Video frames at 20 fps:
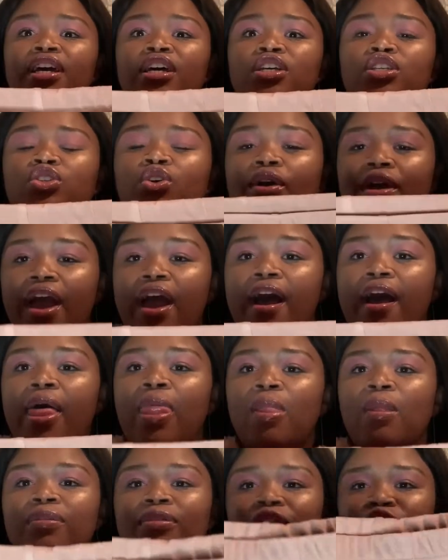So yeah,
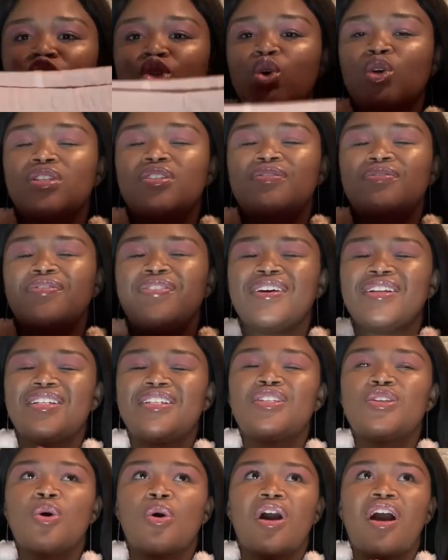the shorts fit
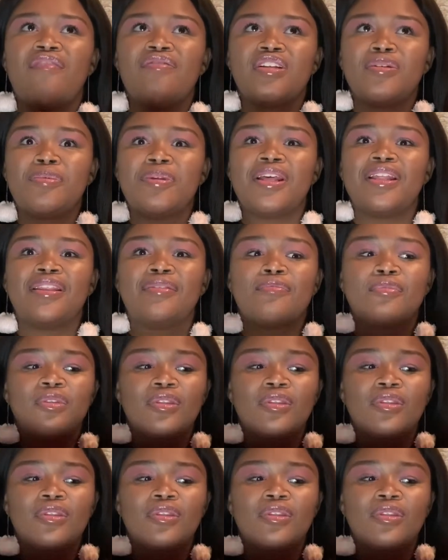so comfortably.